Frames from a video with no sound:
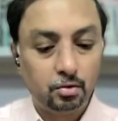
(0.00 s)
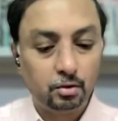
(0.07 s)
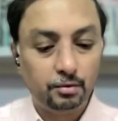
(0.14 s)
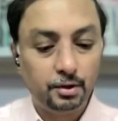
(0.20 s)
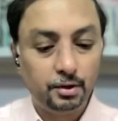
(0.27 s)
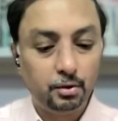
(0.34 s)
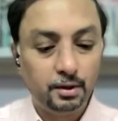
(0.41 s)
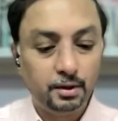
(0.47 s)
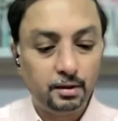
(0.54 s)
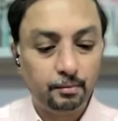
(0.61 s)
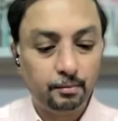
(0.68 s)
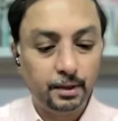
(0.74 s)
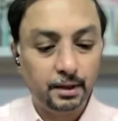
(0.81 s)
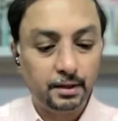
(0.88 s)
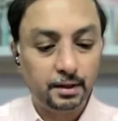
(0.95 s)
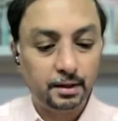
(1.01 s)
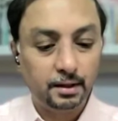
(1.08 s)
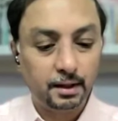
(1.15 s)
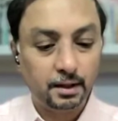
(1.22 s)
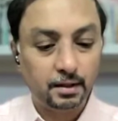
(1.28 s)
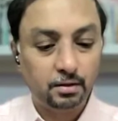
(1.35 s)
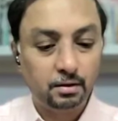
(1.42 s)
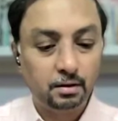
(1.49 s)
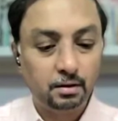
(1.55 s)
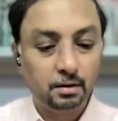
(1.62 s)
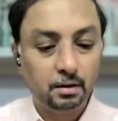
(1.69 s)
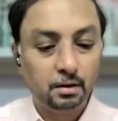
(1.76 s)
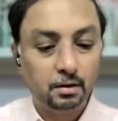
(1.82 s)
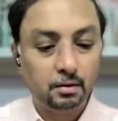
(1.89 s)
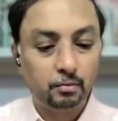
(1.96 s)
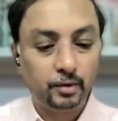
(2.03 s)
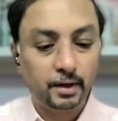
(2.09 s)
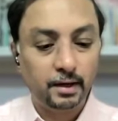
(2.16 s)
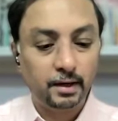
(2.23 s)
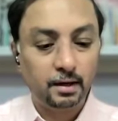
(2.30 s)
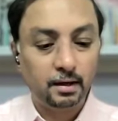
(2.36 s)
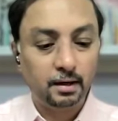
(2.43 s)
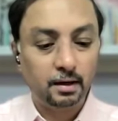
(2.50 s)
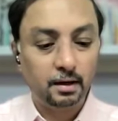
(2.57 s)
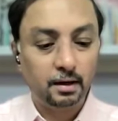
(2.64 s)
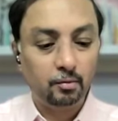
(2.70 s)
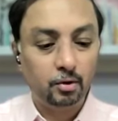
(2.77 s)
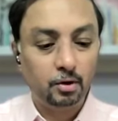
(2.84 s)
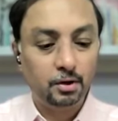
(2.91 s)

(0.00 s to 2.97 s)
So we will do a simple exercise wherein I